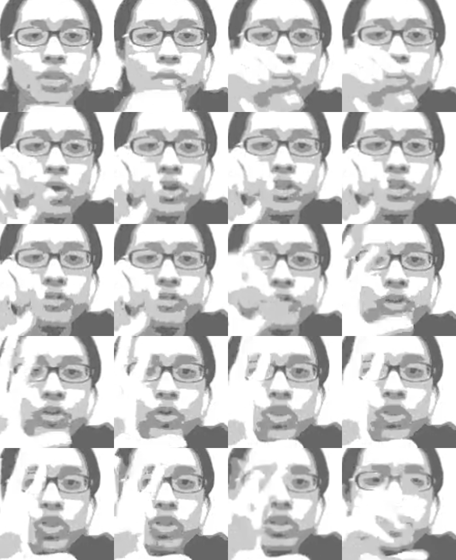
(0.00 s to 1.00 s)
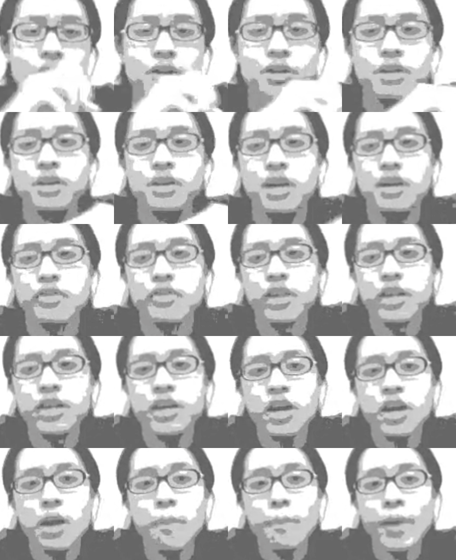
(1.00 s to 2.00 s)
So the more
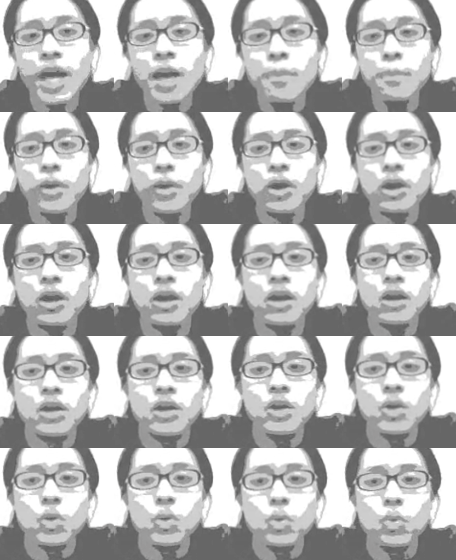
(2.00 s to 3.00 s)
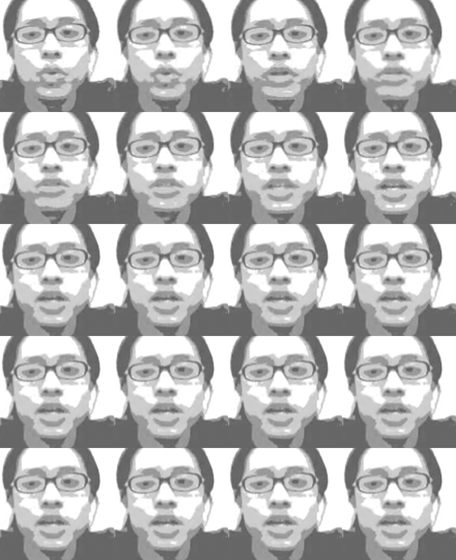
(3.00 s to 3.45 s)
diffusion of ink on paper